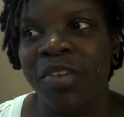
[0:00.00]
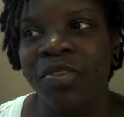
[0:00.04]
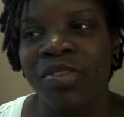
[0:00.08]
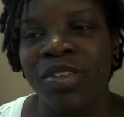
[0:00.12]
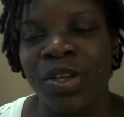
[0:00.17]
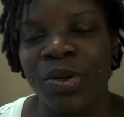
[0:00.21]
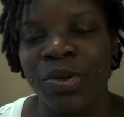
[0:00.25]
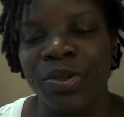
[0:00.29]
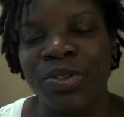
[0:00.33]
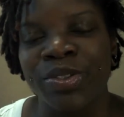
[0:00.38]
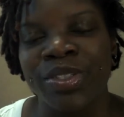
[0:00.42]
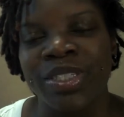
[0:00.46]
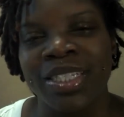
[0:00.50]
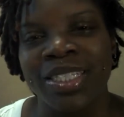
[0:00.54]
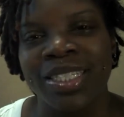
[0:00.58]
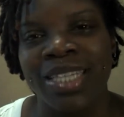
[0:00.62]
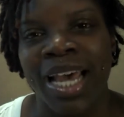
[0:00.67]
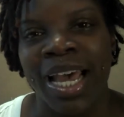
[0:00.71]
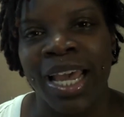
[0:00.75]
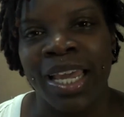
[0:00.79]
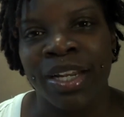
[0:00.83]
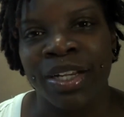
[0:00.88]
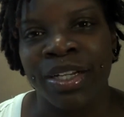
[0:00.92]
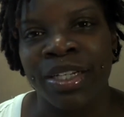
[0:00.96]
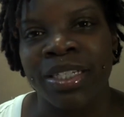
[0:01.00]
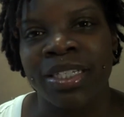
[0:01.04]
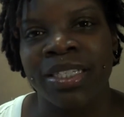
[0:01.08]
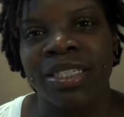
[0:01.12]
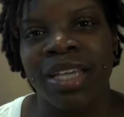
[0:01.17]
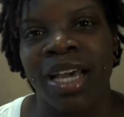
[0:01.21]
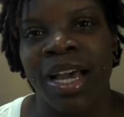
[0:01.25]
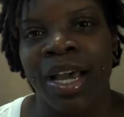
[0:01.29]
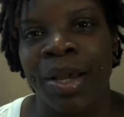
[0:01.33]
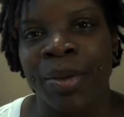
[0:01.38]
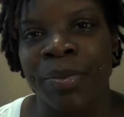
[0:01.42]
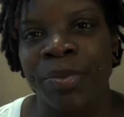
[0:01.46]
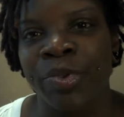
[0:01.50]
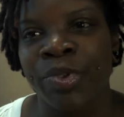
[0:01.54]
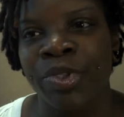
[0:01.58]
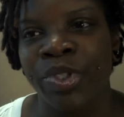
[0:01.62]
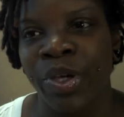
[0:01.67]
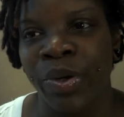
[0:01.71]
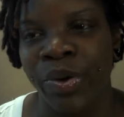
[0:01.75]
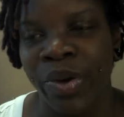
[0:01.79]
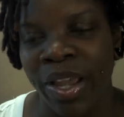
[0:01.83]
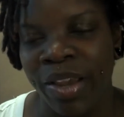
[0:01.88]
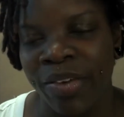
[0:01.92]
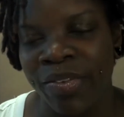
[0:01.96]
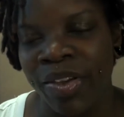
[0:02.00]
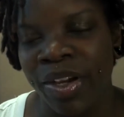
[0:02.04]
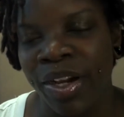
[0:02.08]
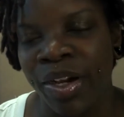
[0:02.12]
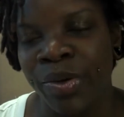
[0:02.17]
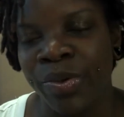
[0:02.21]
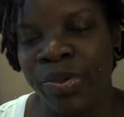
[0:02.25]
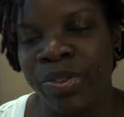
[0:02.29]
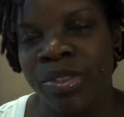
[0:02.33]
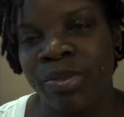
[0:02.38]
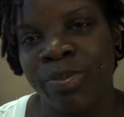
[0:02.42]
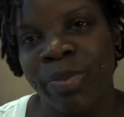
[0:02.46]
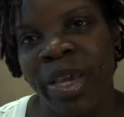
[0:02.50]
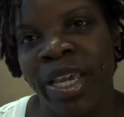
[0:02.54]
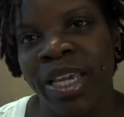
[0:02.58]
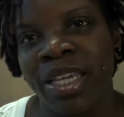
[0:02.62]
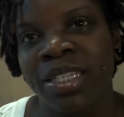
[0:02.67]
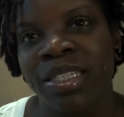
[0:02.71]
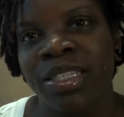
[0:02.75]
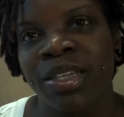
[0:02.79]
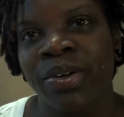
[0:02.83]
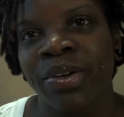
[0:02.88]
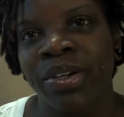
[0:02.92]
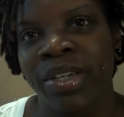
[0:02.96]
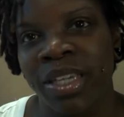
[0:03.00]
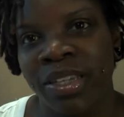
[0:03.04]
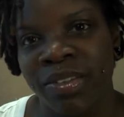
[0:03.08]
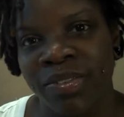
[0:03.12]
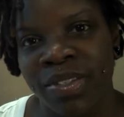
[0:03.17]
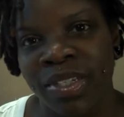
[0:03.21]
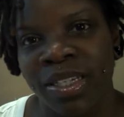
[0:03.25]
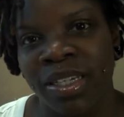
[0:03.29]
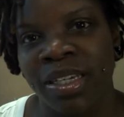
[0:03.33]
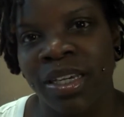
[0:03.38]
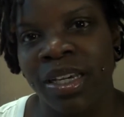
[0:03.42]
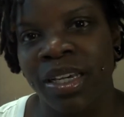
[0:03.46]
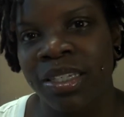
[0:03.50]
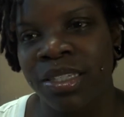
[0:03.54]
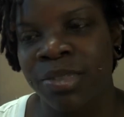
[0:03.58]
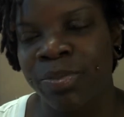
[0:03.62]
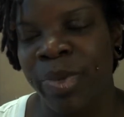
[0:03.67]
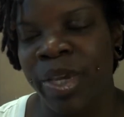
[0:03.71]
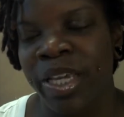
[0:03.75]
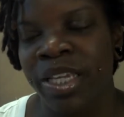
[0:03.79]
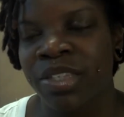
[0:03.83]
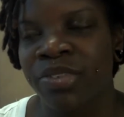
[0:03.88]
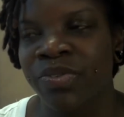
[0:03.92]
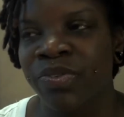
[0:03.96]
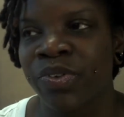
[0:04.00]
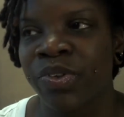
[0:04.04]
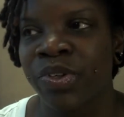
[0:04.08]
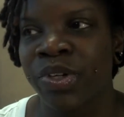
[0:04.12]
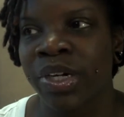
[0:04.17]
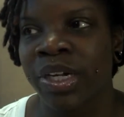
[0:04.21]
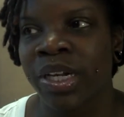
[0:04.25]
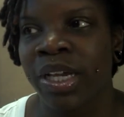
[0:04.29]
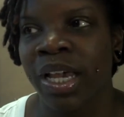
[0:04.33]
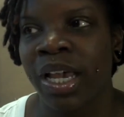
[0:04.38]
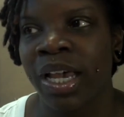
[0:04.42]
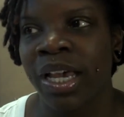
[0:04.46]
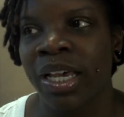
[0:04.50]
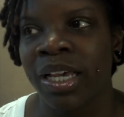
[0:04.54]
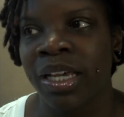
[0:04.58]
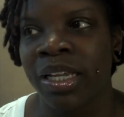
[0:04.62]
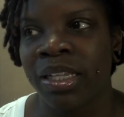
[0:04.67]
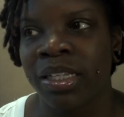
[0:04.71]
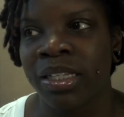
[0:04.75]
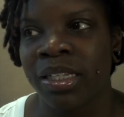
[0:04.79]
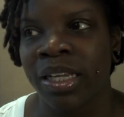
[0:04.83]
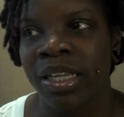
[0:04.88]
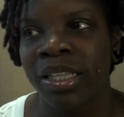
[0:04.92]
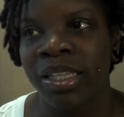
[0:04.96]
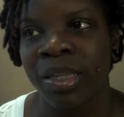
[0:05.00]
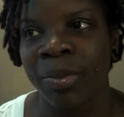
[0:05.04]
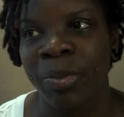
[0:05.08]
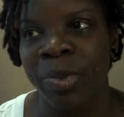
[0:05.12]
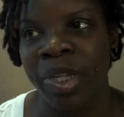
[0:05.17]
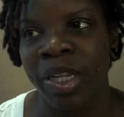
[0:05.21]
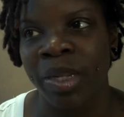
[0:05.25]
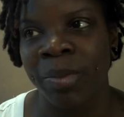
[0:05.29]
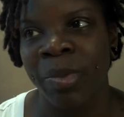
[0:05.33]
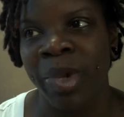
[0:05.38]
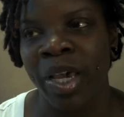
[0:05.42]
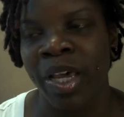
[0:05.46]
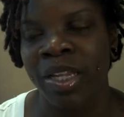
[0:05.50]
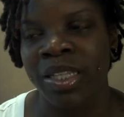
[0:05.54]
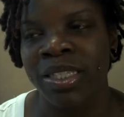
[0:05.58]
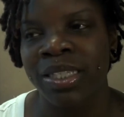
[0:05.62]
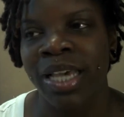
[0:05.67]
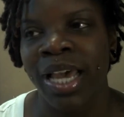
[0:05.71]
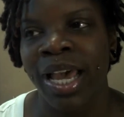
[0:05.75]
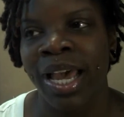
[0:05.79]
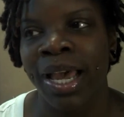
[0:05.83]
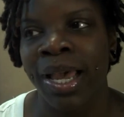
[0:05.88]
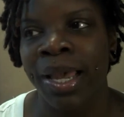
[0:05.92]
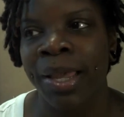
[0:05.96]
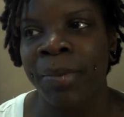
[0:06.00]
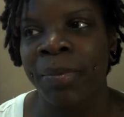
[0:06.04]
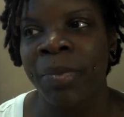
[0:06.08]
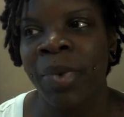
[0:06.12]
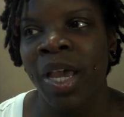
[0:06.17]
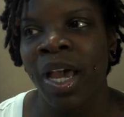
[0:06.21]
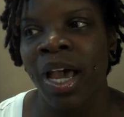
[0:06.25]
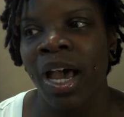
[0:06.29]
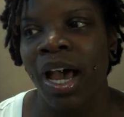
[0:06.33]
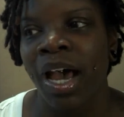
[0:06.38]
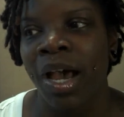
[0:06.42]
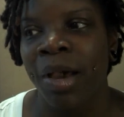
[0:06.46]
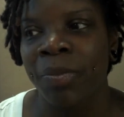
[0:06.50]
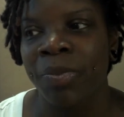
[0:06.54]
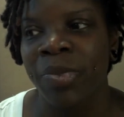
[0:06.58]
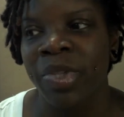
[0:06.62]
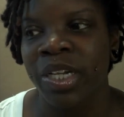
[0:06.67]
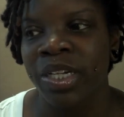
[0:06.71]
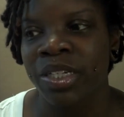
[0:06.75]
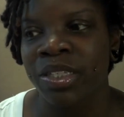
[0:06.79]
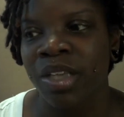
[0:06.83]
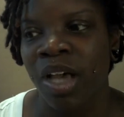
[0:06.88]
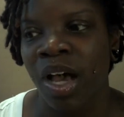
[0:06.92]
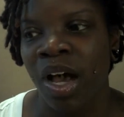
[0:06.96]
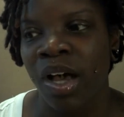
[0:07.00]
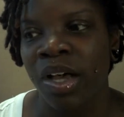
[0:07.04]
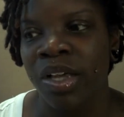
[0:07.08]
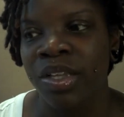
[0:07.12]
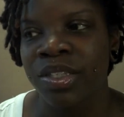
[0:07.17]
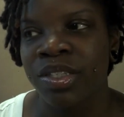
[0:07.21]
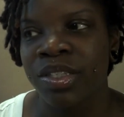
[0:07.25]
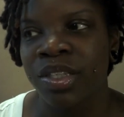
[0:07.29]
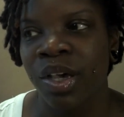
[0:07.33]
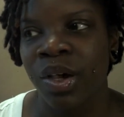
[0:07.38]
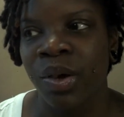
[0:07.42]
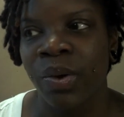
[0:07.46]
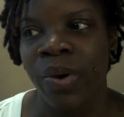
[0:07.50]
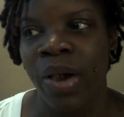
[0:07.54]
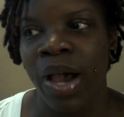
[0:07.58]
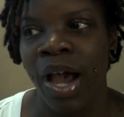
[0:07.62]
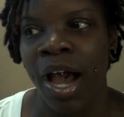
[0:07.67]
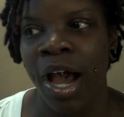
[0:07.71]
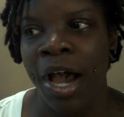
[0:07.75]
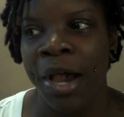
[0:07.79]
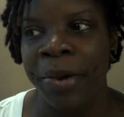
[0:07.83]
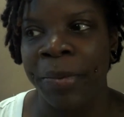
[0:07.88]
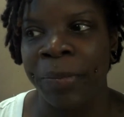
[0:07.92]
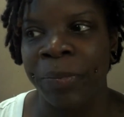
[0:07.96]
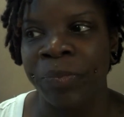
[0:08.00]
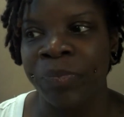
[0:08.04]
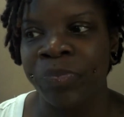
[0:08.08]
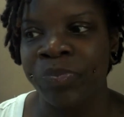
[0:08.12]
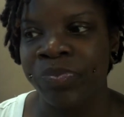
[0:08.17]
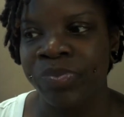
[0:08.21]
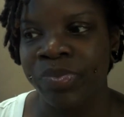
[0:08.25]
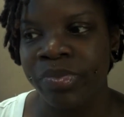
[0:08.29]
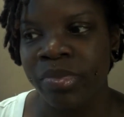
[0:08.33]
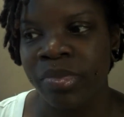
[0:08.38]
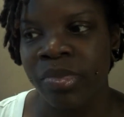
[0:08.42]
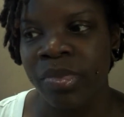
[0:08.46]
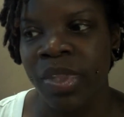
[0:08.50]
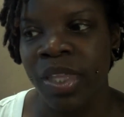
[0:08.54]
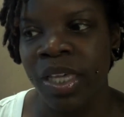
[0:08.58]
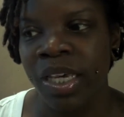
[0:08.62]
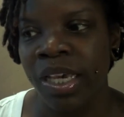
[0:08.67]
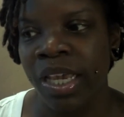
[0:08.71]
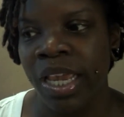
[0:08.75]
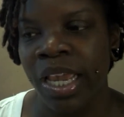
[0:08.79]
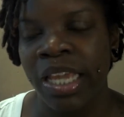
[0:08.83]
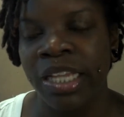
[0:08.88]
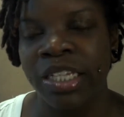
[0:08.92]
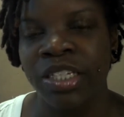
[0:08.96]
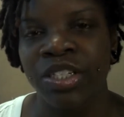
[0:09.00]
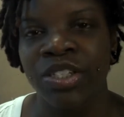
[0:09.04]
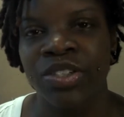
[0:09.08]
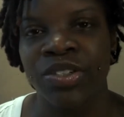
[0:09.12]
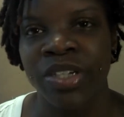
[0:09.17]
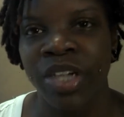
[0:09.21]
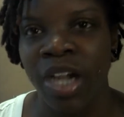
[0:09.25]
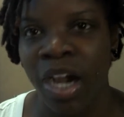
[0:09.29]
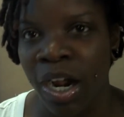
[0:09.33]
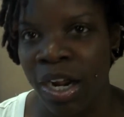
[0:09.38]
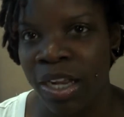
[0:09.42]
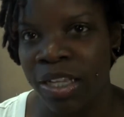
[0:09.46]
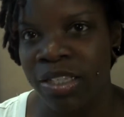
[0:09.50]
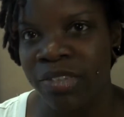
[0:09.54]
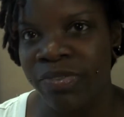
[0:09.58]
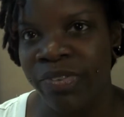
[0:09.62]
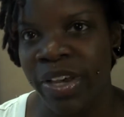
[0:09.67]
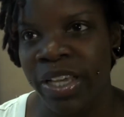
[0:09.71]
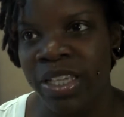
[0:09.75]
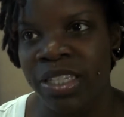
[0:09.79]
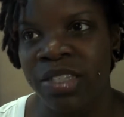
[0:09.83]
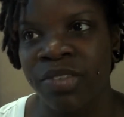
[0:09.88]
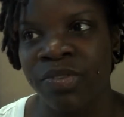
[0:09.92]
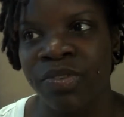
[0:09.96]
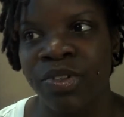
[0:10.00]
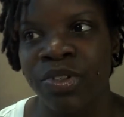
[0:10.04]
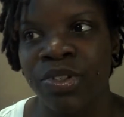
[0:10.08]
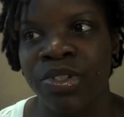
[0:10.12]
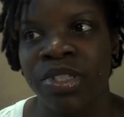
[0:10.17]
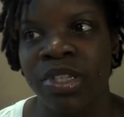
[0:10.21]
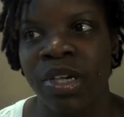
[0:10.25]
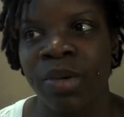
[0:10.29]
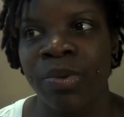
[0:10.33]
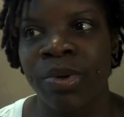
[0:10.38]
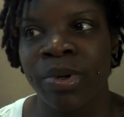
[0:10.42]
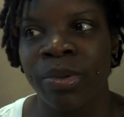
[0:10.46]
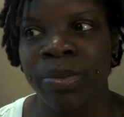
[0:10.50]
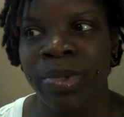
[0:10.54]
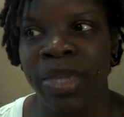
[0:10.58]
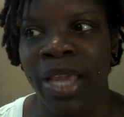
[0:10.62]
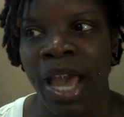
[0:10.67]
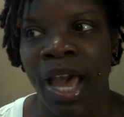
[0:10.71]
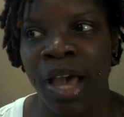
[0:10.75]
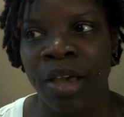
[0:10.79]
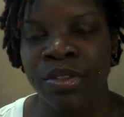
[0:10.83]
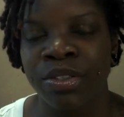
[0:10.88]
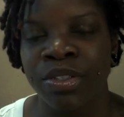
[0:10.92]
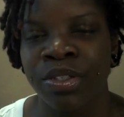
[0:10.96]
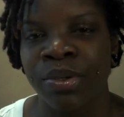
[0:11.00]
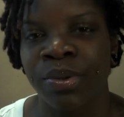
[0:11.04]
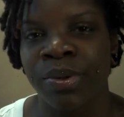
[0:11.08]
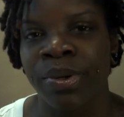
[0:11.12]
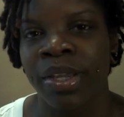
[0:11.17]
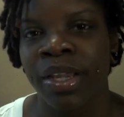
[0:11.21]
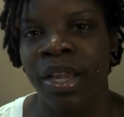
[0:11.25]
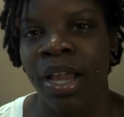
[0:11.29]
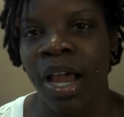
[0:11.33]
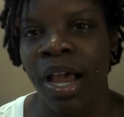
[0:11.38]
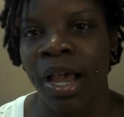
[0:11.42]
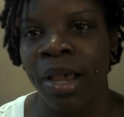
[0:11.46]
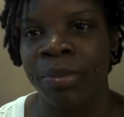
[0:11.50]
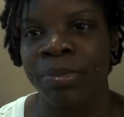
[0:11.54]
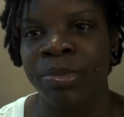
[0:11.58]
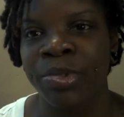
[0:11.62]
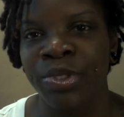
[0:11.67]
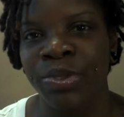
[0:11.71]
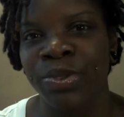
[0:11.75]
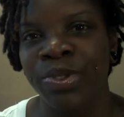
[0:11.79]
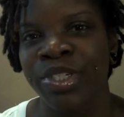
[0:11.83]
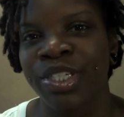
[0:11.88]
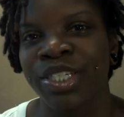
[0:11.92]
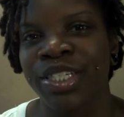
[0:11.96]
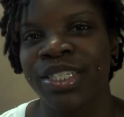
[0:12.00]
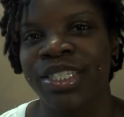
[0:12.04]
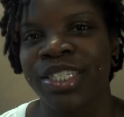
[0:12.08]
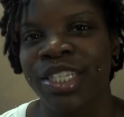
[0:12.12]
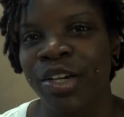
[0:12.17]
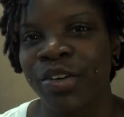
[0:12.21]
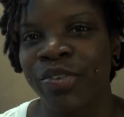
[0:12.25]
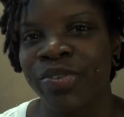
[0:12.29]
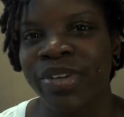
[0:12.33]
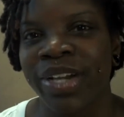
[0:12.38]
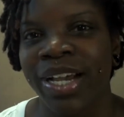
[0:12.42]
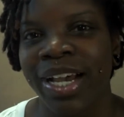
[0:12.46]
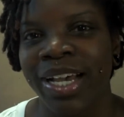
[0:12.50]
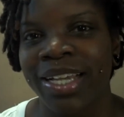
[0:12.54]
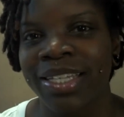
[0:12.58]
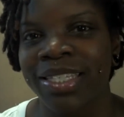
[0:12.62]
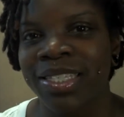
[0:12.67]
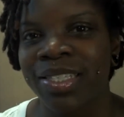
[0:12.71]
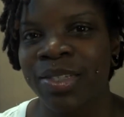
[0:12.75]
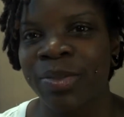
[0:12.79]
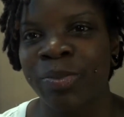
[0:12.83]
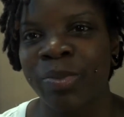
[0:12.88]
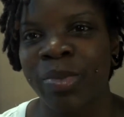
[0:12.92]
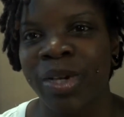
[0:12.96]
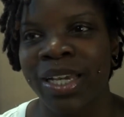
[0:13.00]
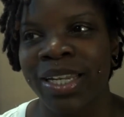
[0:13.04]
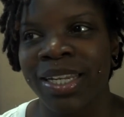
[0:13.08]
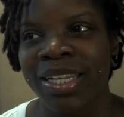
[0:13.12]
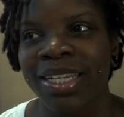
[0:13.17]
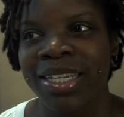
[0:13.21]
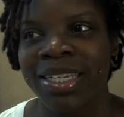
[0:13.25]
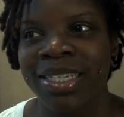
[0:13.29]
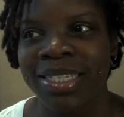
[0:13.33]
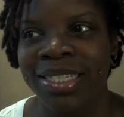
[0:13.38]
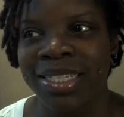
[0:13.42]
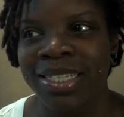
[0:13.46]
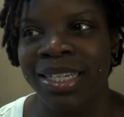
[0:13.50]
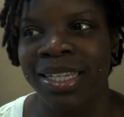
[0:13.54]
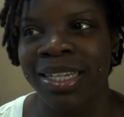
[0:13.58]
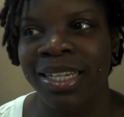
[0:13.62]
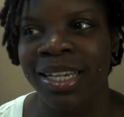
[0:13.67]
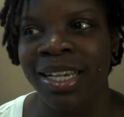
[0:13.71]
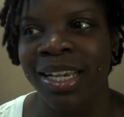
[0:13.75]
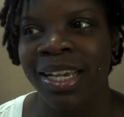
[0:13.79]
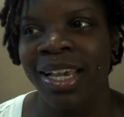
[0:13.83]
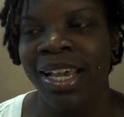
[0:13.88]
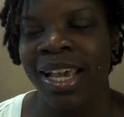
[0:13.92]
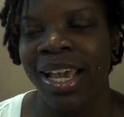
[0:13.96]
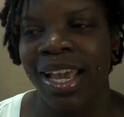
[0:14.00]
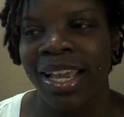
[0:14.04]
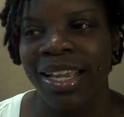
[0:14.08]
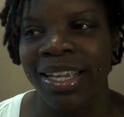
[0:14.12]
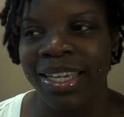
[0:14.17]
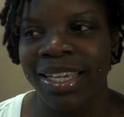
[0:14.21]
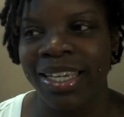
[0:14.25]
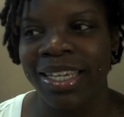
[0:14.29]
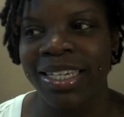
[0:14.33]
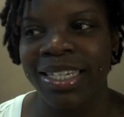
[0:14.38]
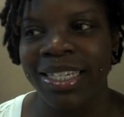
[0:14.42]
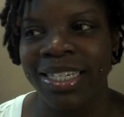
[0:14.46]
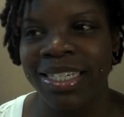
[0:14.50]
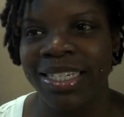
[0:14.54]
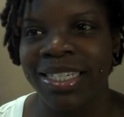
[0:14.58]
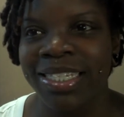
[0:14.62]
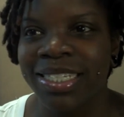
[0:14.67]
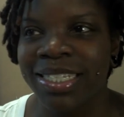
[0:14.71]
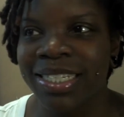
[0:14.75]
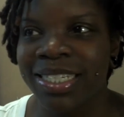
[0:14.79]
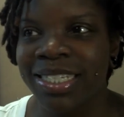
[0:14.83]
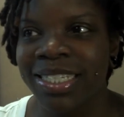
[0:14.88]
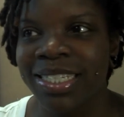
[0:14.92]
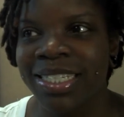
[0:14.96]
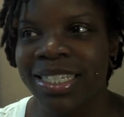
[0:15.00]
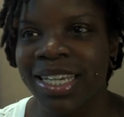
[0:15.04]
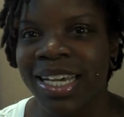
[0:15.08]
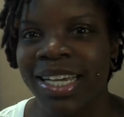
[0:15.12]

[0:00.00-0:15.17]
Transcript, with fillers: of local designers um, who don't have their own space, so it gives a, a space for a, a, limited amount of time. Um, there's also um the Industry Arts Festival, so we'll be out doing um, do-it-yourself custom Munnys and, and keys and